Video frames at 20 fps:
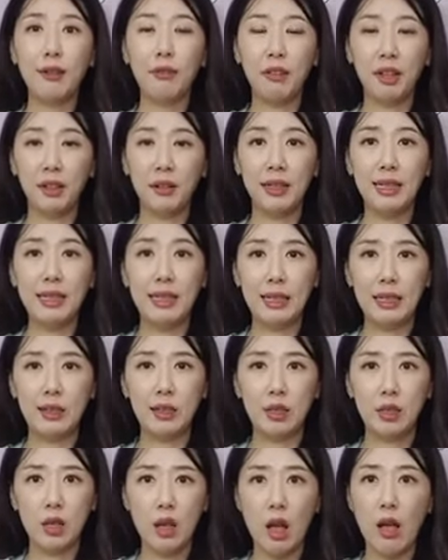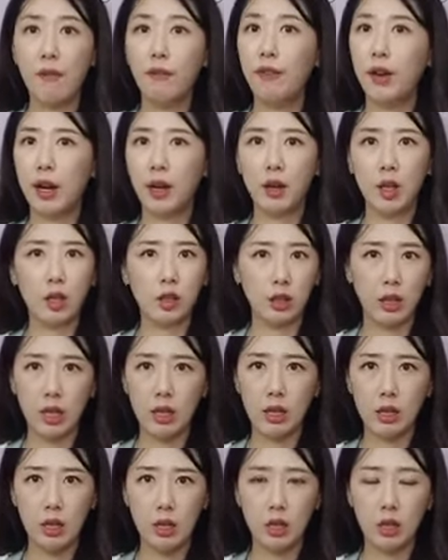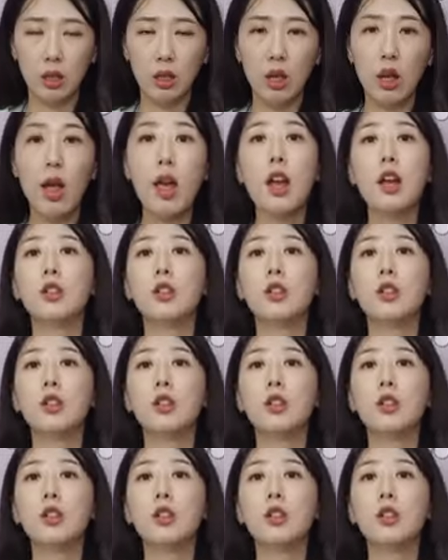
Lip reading: very decent, a very great deal.